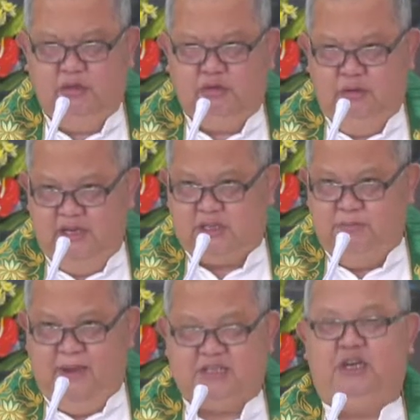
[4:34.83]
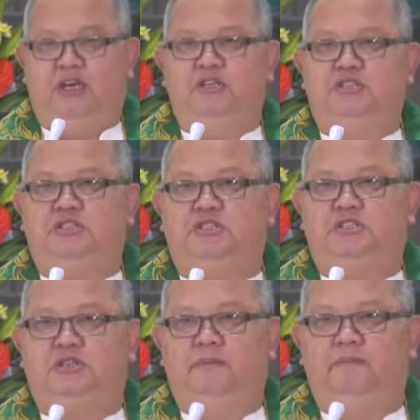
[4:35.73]
to His
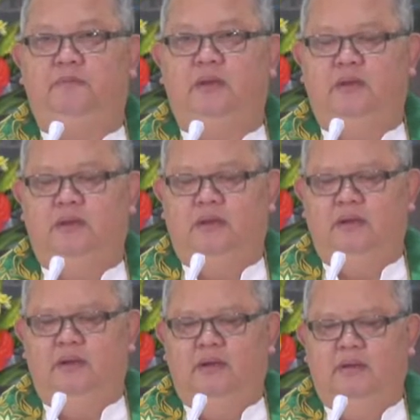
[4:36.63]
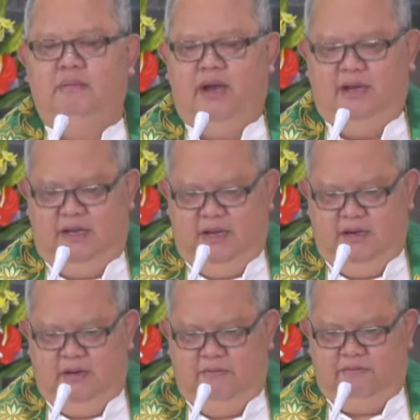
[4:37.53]
message. My
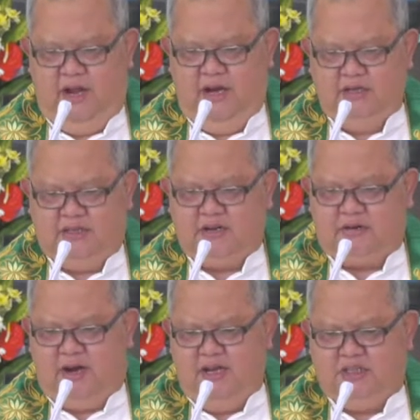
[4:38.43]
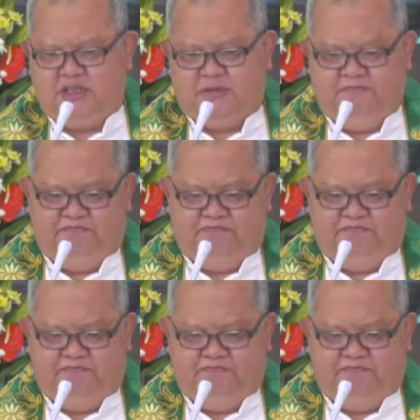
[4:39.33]
dear friends in Christ,